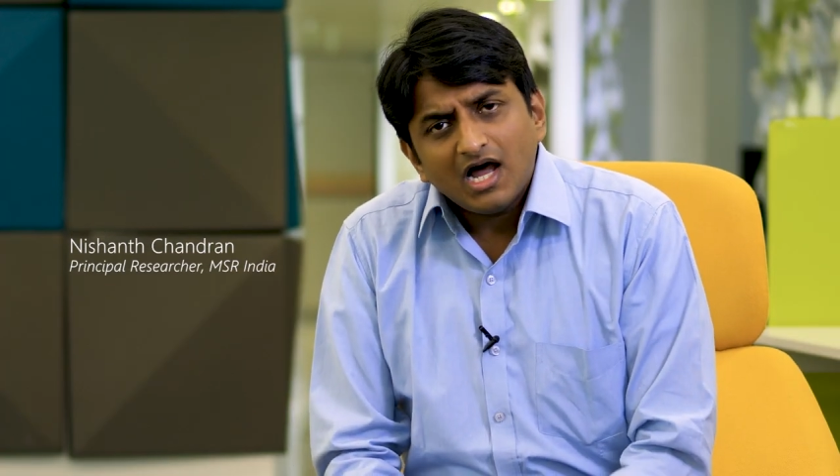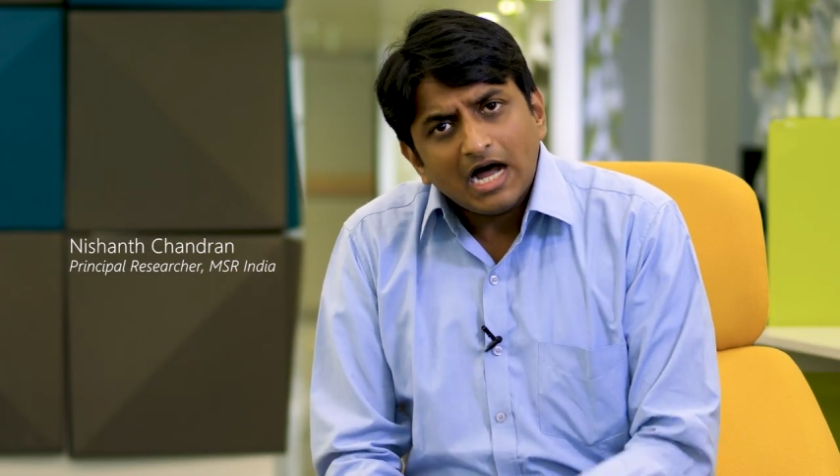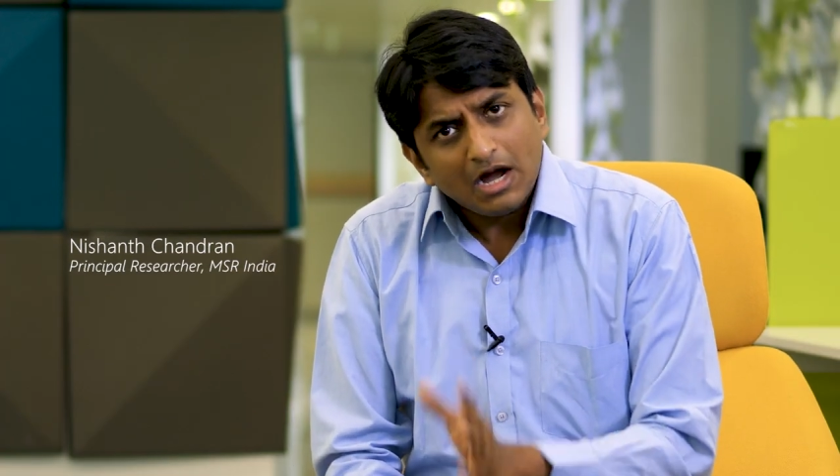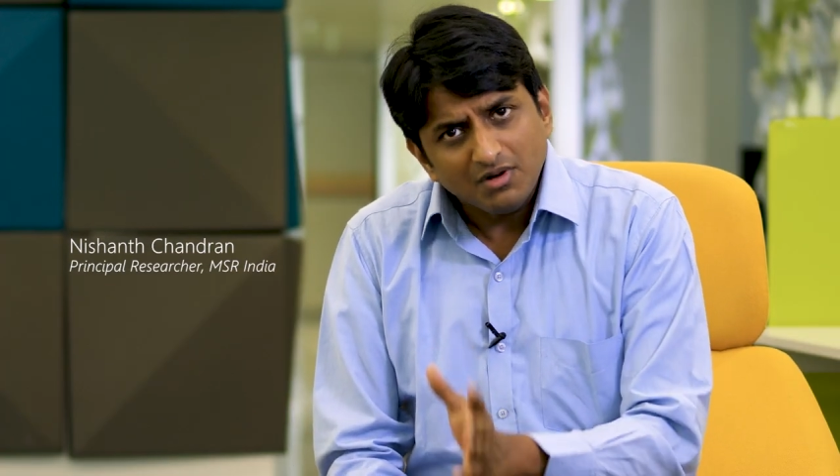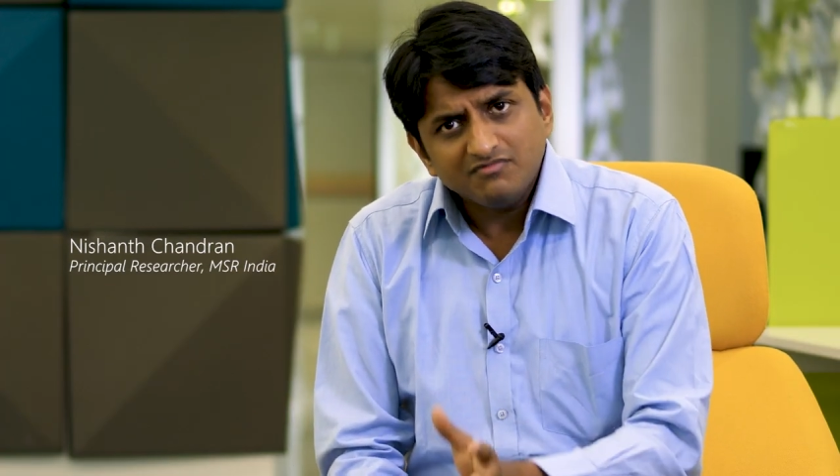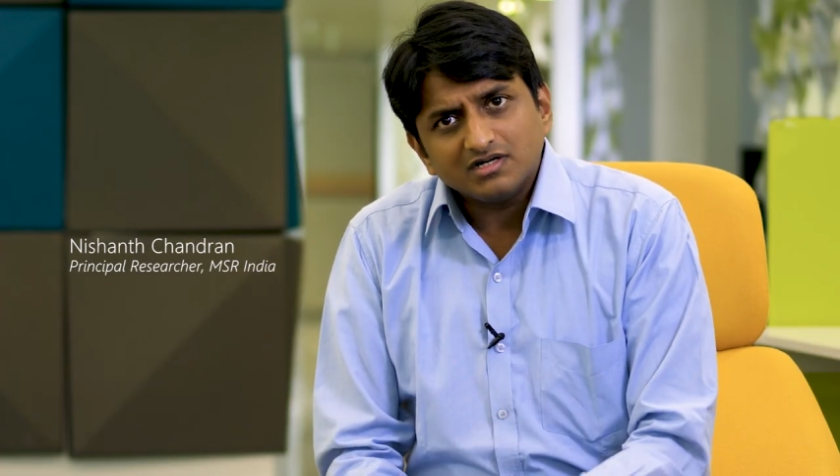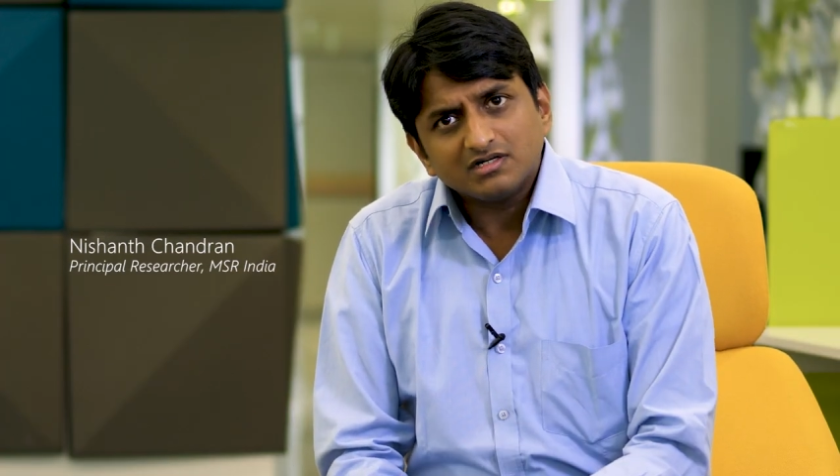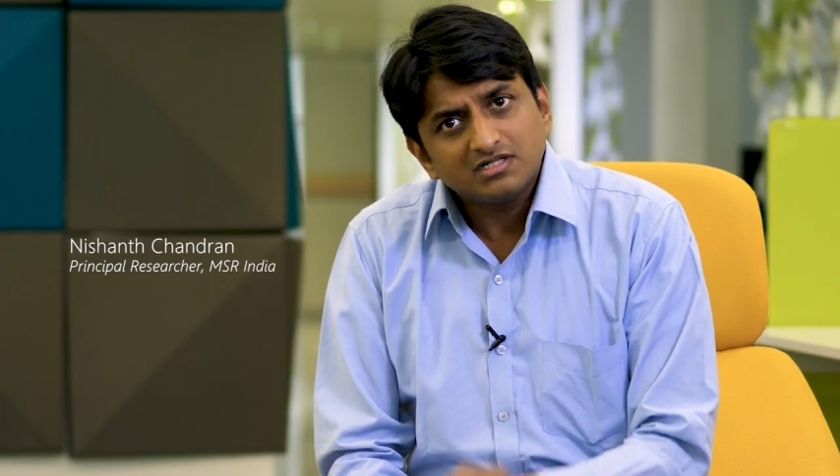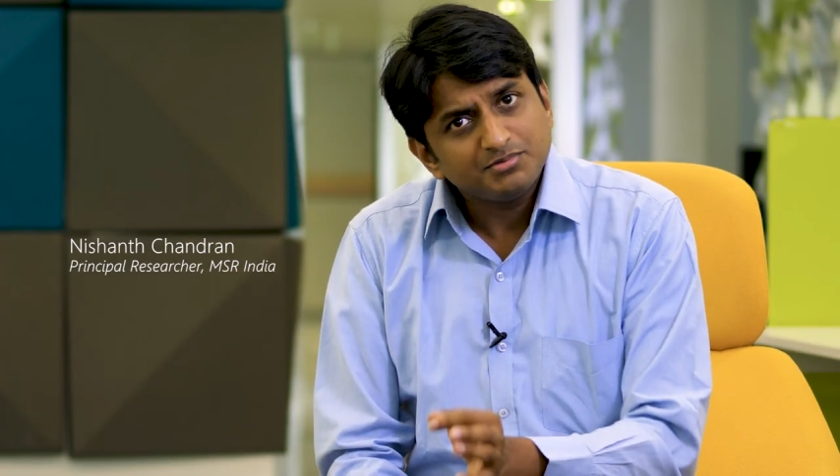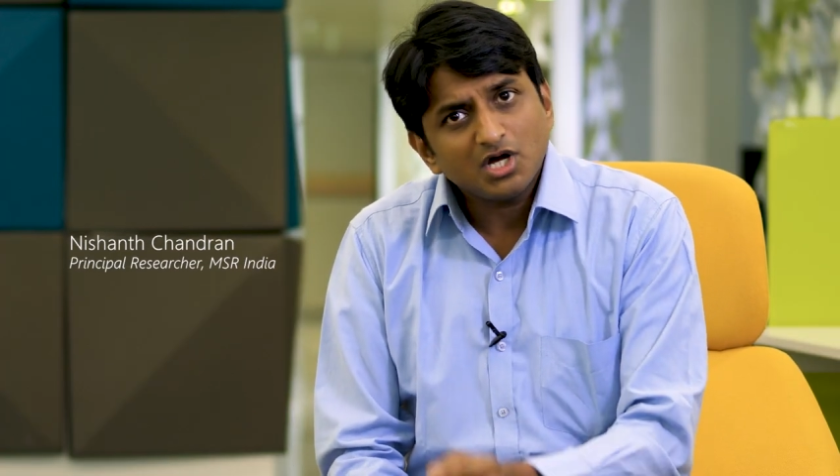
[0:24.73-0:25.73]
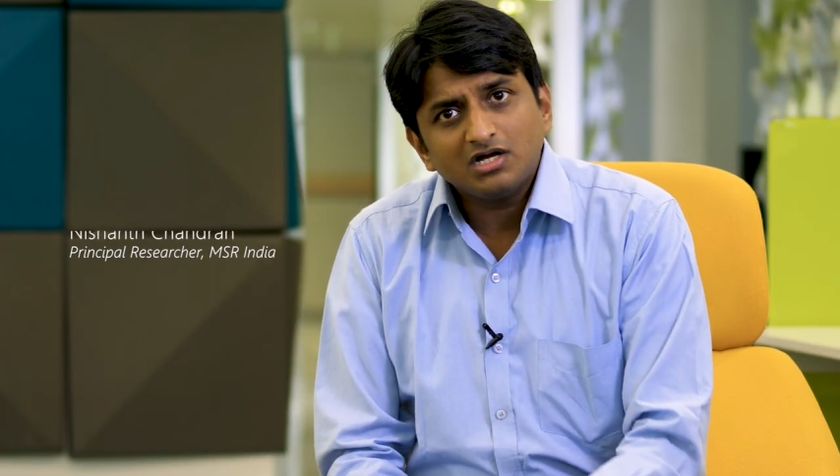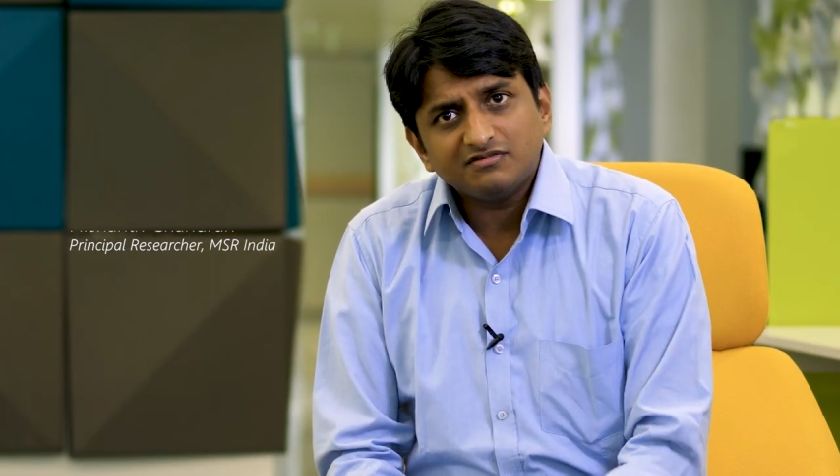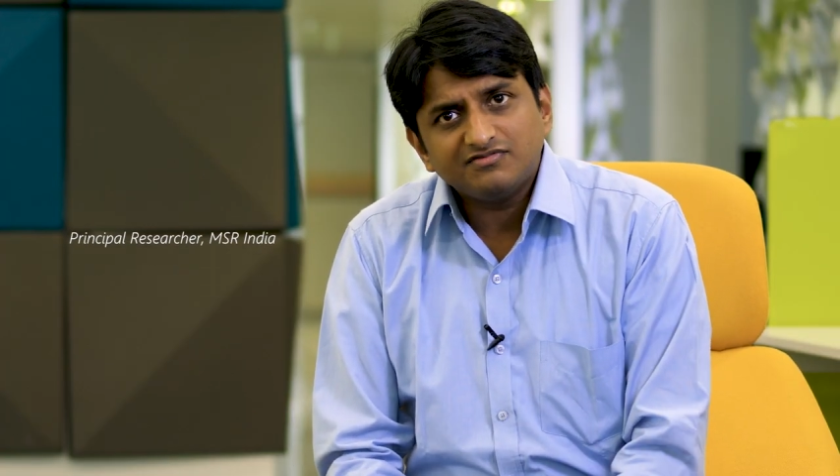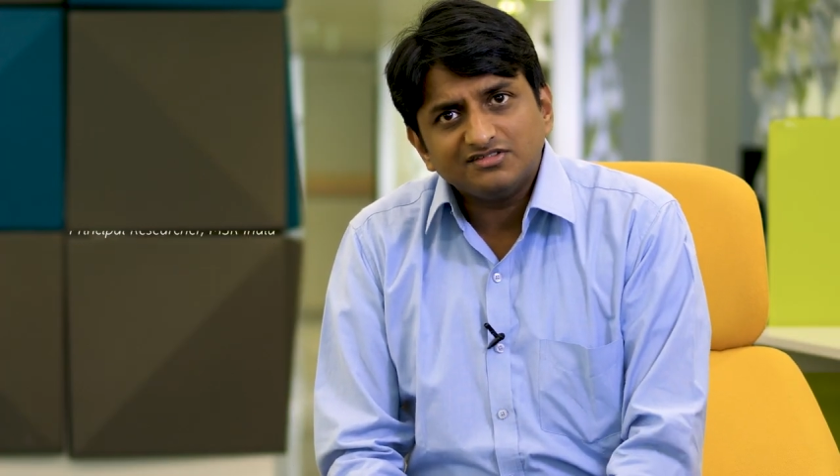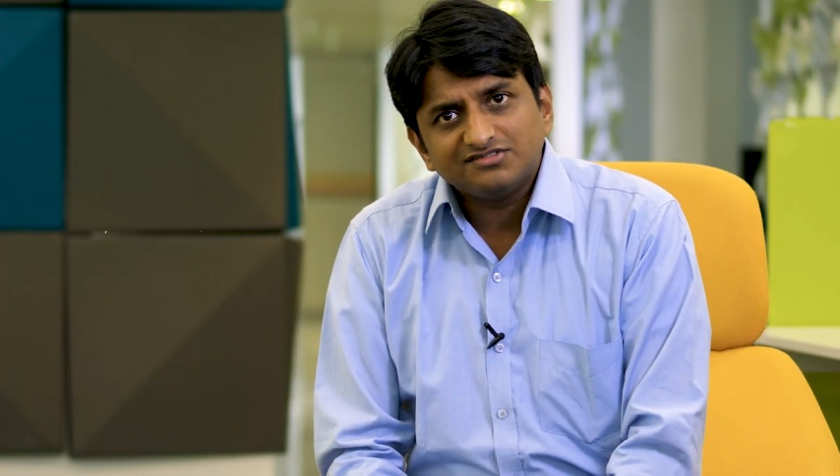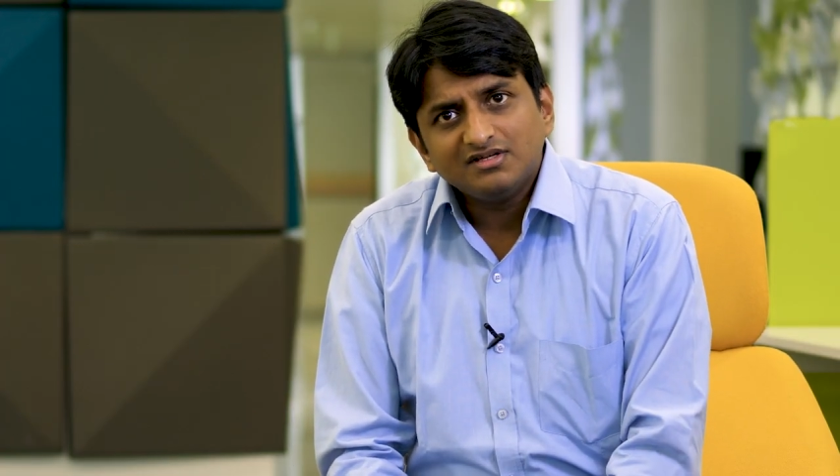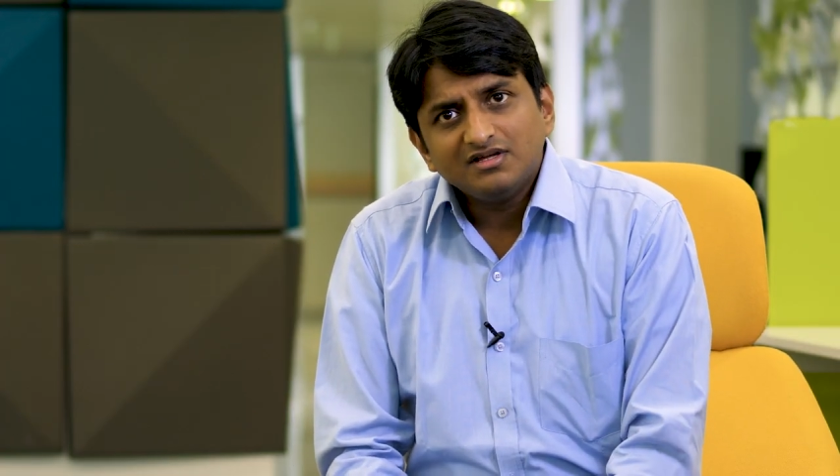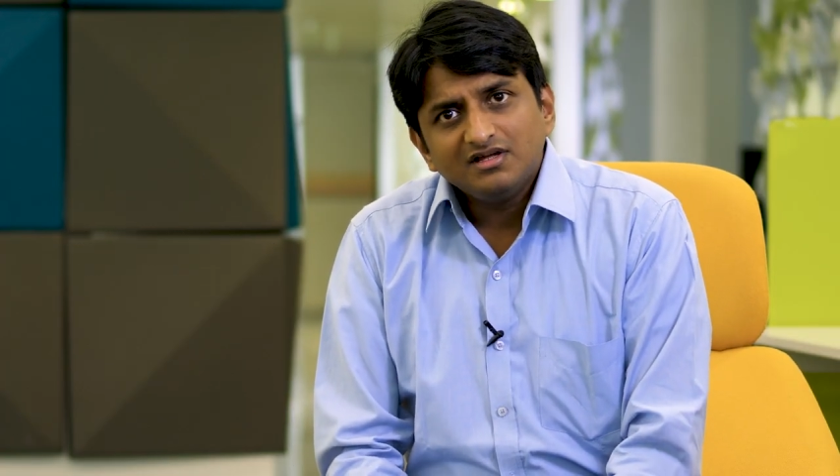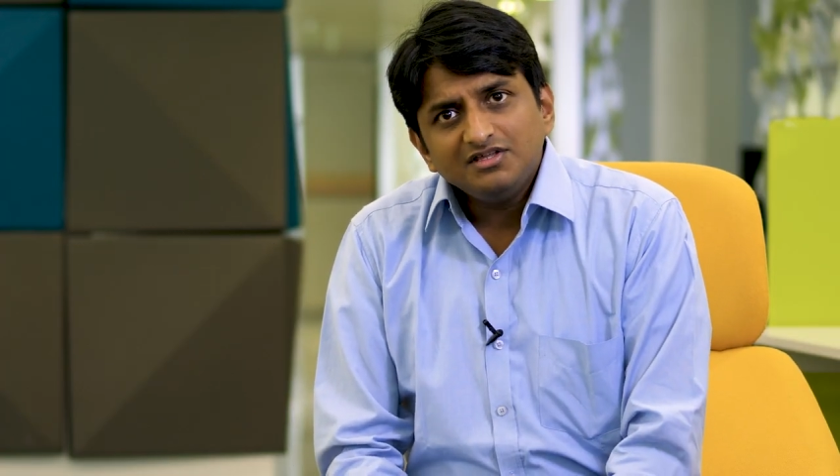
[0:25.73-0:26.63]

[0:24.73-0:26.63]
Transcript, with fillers: However, cryptographers,